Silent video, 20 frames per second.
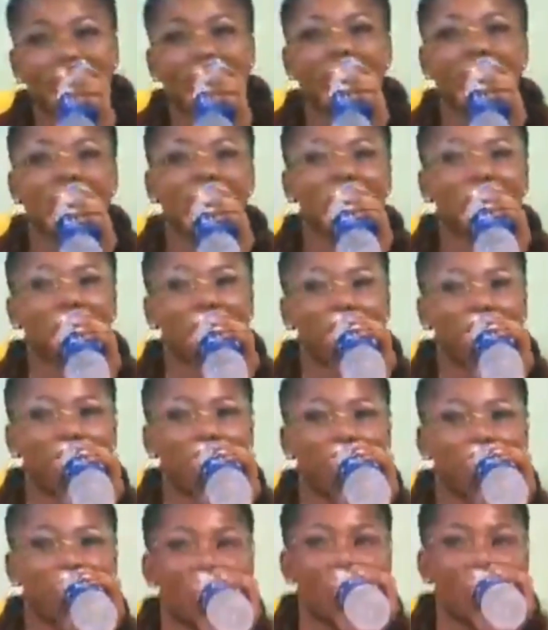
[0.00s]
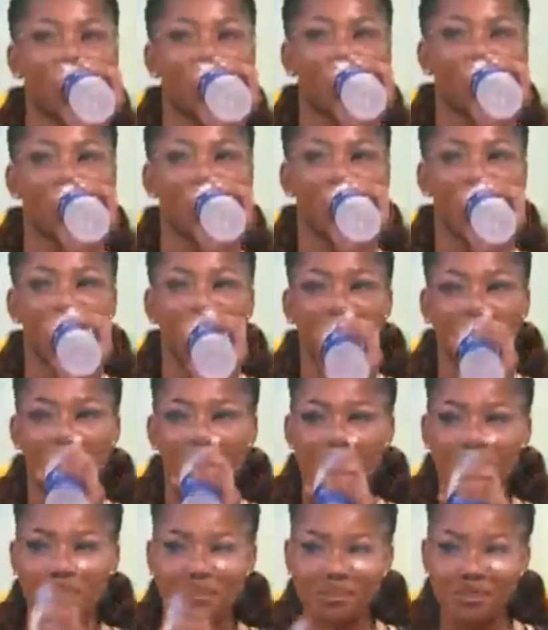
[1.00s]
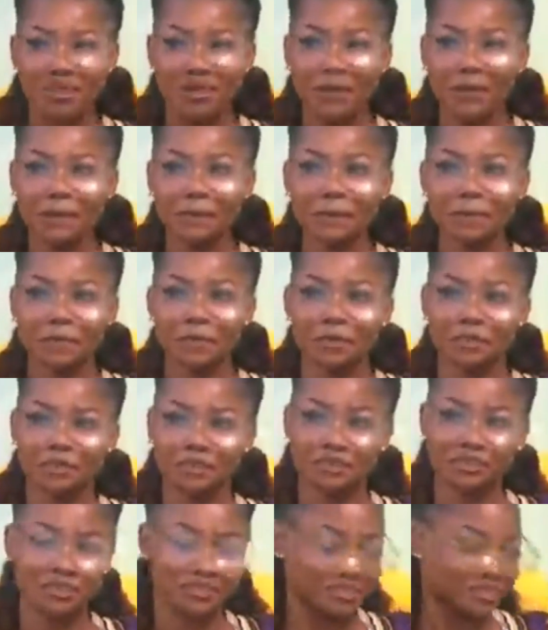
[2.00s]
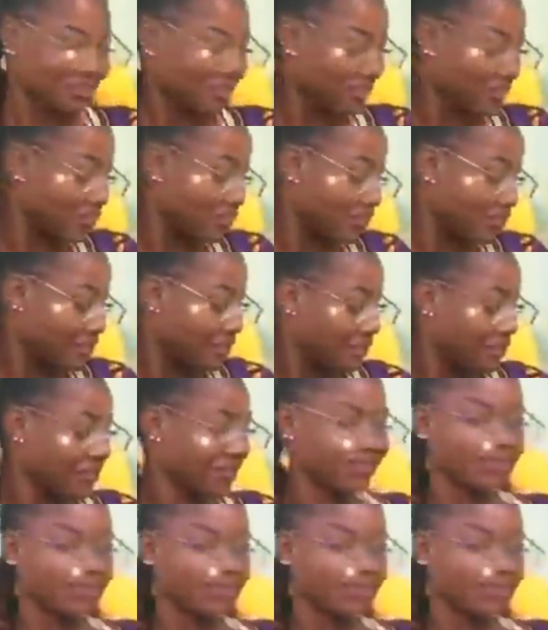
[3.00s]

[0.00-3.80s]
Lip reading: That's not very smart. I didn't say name, I said characteristics.